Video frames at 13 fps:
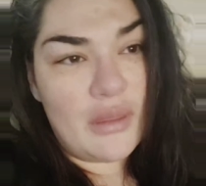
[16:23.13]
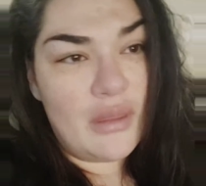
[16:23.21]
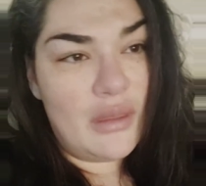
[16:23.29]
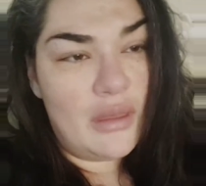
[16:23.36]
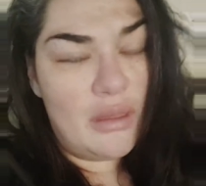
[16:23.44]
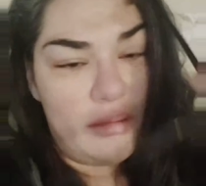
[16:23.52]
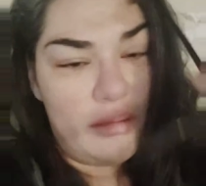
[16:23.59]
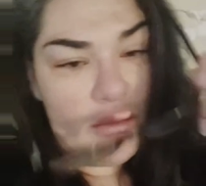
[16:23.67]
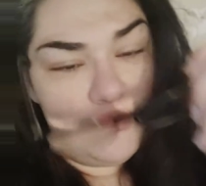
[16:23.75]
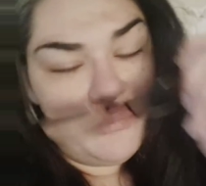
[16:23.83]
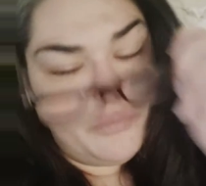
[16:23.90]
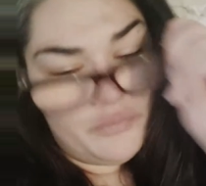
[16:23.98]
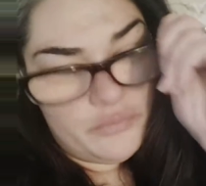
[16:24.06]

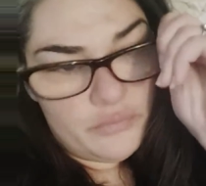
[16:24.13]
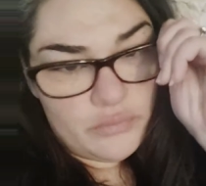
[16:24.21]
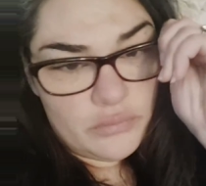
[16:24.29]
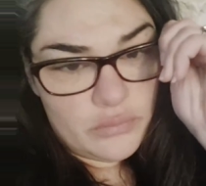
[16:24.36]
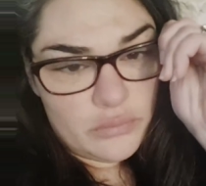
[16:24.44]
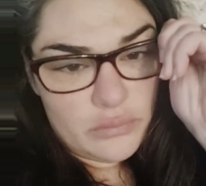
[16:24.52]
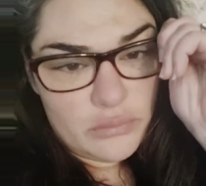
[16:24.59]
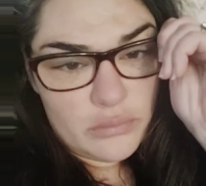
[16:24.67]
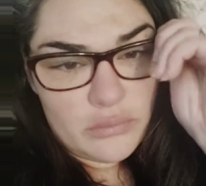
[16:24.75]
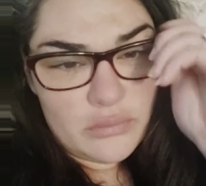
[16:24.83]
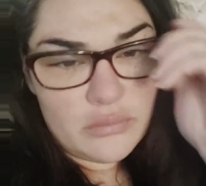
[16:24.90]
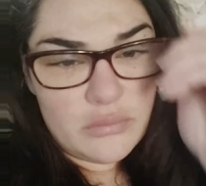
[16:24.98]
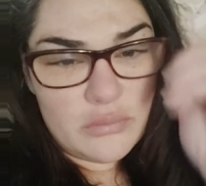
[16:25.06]
Um,
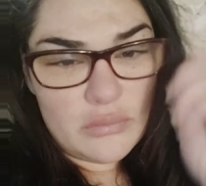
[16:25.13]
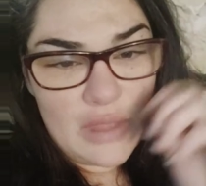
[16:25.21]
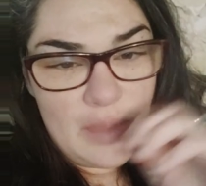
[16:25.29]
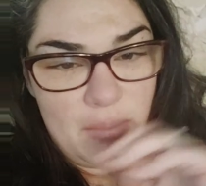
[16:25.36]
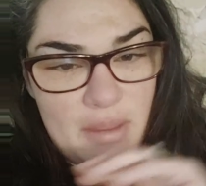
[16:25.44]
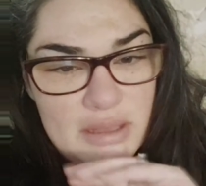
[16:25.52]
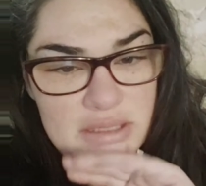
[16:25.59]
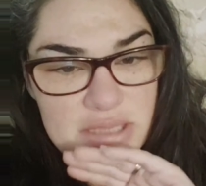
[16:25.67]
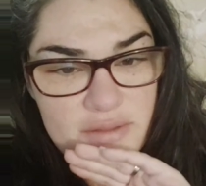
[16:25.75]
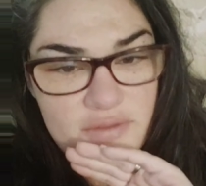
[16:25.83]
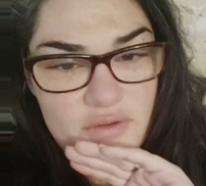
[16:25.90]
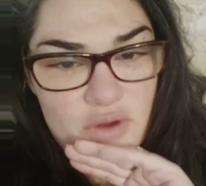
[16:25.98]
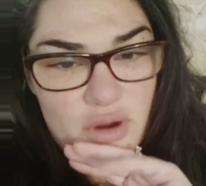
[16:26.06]
I met
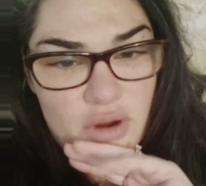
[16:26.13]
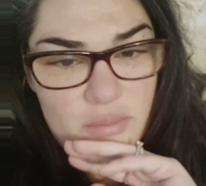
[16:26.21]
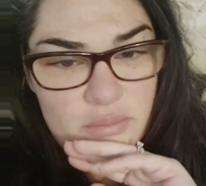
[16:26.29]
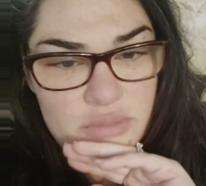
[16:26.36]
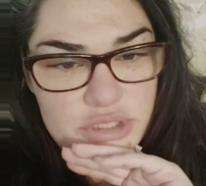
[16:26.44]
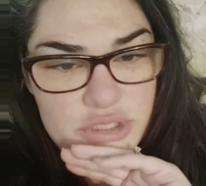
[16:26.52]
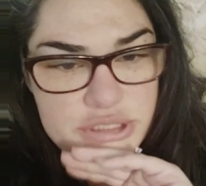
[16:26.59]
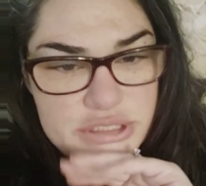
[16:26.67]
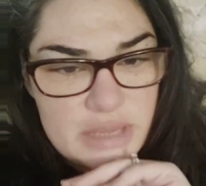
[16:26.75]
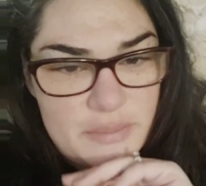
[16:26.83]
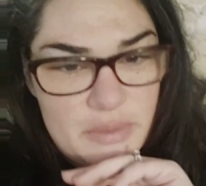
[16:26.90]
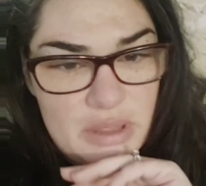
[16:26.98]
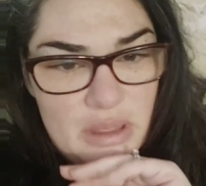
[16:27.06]
Dancer Autumn. She
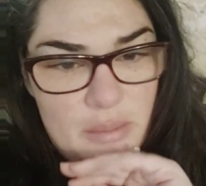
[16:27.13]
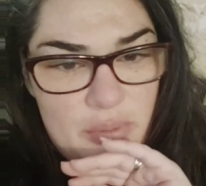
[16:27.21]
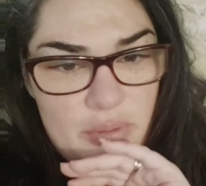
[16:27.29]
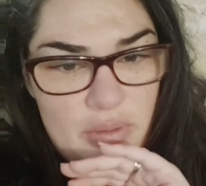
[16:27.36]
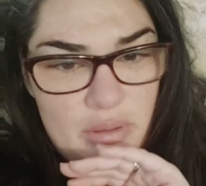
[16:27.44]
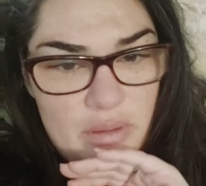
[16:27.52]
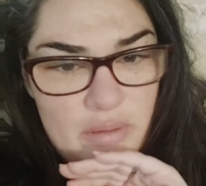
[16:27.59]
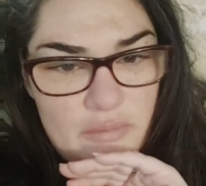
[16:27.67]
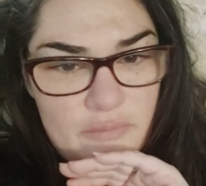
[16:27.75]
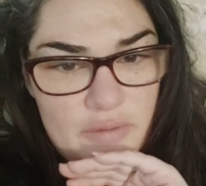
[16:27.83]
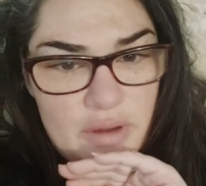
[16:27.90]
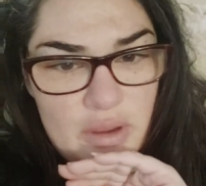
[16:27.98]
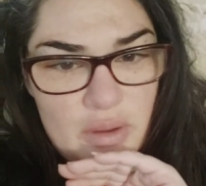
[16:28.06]
sent me a
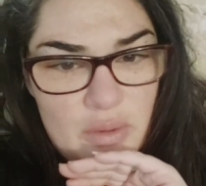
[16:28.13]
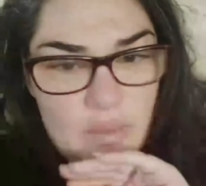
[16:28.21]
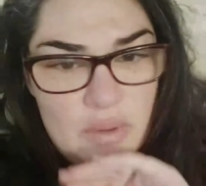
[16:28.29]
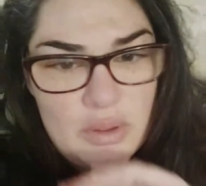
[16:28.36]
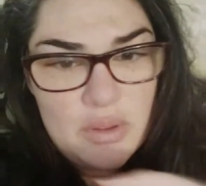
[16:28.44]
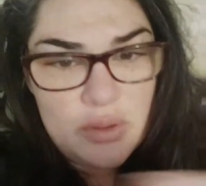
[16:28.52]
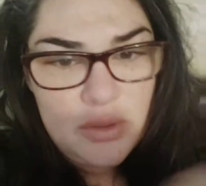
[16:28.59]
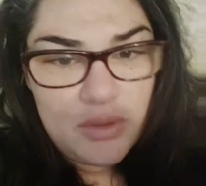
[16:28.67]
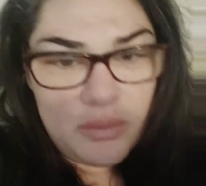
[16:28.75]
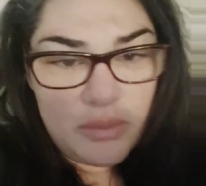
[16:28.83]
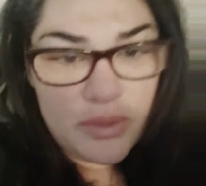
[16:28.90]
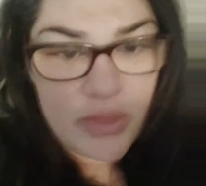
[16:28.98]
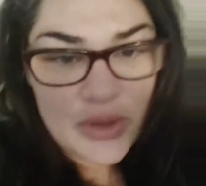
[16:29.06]
video
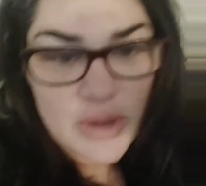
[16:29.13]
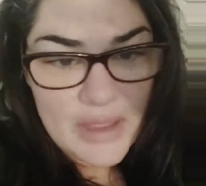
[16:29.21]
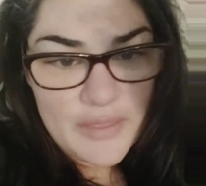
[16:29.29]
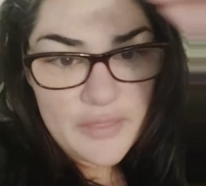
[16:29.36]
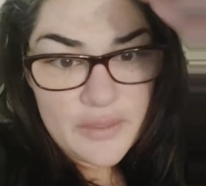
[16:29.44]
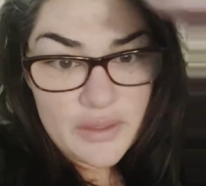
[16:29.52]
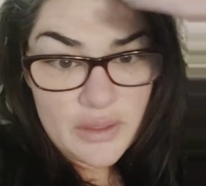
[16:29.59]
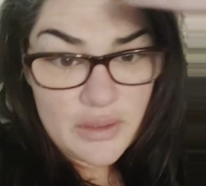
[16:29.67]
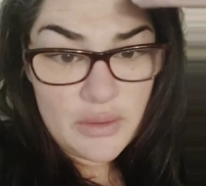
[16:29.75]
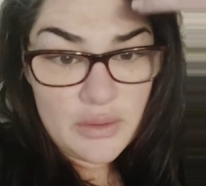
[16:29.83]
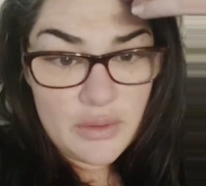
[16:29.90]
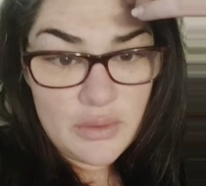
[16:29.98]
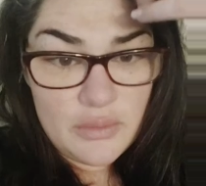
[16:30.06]
when they're at the
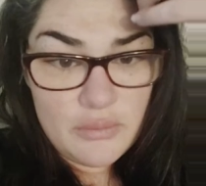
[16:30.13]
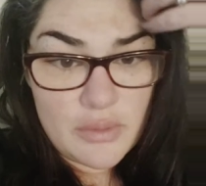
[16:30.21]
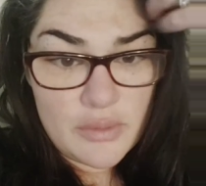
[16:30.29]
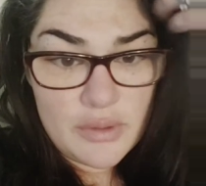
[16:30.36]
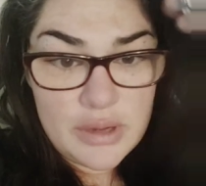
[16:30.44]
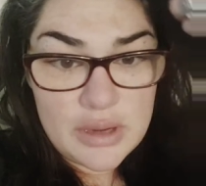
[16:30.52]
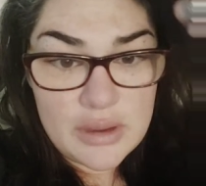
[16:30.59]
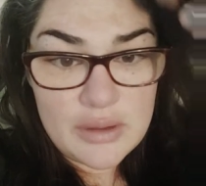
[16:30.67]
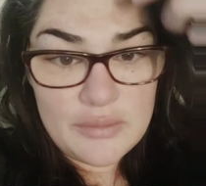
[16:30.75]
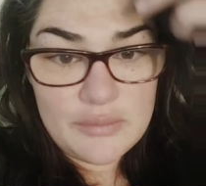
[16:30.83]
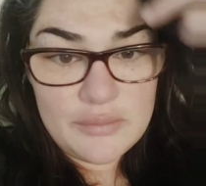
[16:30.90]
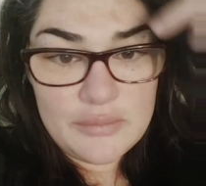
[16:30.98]
rodeo.